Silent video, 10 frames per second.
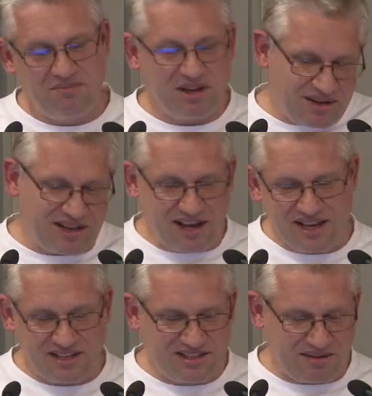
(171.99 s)
But uh,
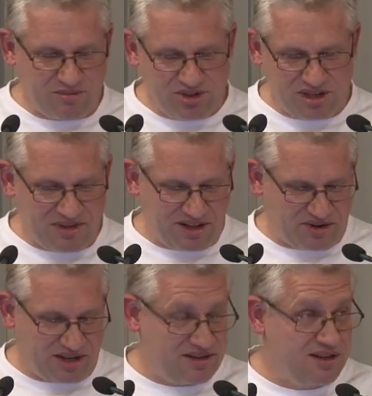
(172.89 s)
as I said, mostly
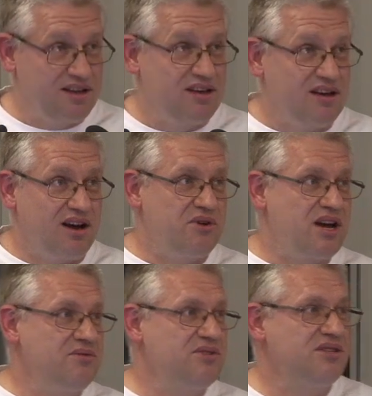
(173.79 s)
Belgrade.
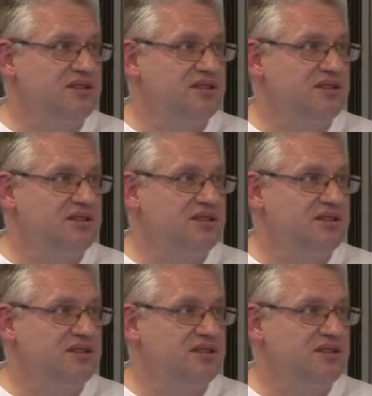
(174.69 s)
Around